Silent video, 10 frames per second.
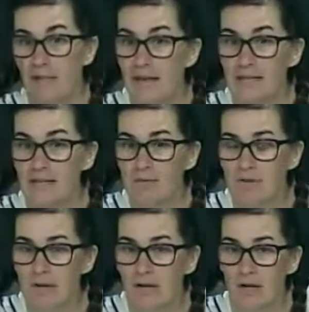Anything
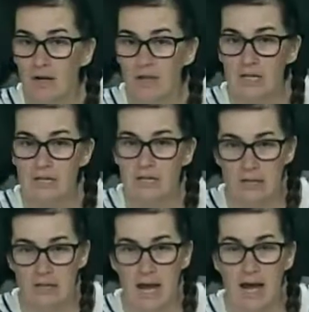with a mitochondria is
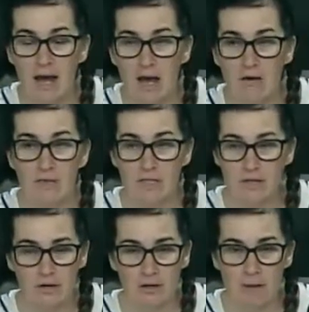going to have
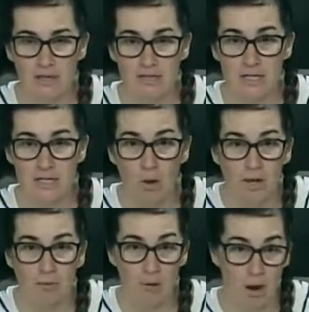cytochrome oxidase
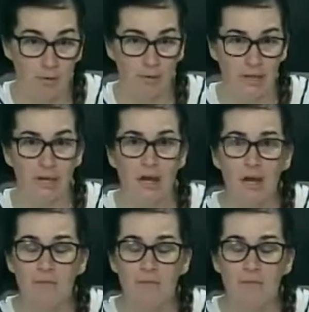1, probably,